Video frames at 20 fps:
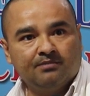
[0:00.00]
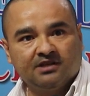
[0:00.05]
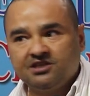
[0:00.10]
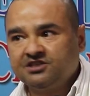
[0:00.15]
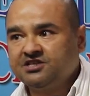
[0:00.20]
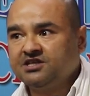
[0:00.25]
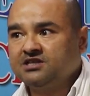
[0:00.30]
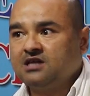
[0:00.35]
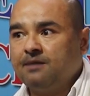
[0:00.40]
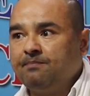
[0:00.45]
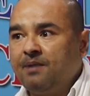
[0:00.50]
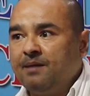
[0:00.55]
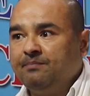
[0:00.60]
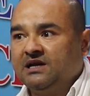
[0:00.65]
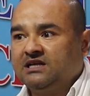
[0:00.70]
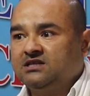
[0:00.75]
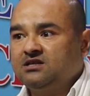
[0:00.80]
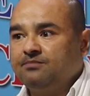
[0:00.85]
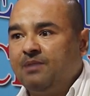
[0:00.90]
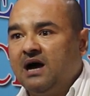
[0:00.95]
But this is the
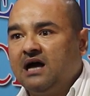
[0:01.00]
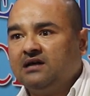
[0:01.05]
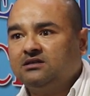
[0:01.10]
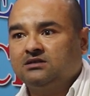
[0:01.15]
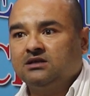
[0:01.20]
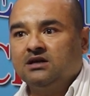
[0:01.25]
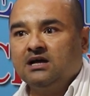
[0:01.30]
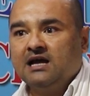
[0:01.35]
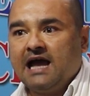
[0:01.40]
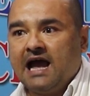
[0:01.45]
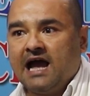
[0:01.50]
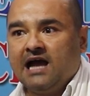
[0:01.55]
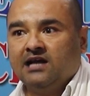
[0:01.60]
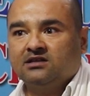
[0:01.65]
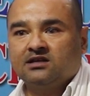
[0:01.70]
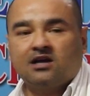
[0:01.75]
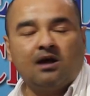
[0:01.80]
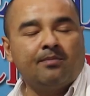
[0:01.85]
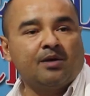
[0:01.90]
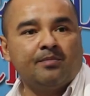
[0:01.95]
public debate,
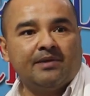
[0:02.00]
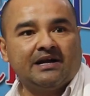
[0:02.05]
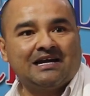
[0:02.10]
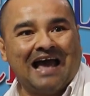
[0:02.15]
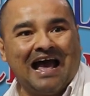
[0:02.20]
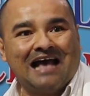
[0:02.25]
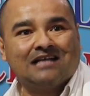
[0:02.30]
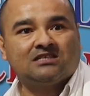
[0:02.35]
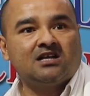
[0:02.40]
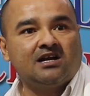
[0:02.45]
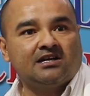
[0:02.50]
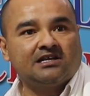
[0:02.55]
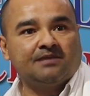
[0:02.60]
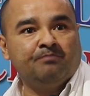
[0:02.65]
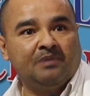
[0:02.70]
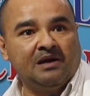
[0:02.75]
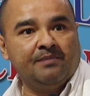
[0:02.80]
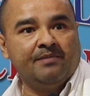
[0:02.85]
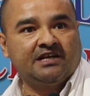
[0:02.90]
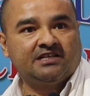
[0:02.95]
and the government has not
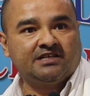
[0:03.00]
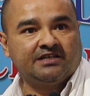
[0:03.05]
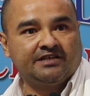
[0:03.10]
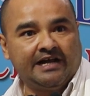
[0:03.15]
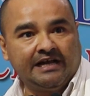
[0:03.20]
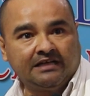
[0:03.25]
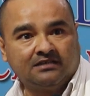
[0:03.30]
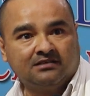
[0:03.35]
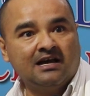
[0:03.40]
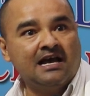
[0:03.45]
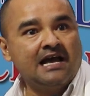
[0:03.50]
implemented it.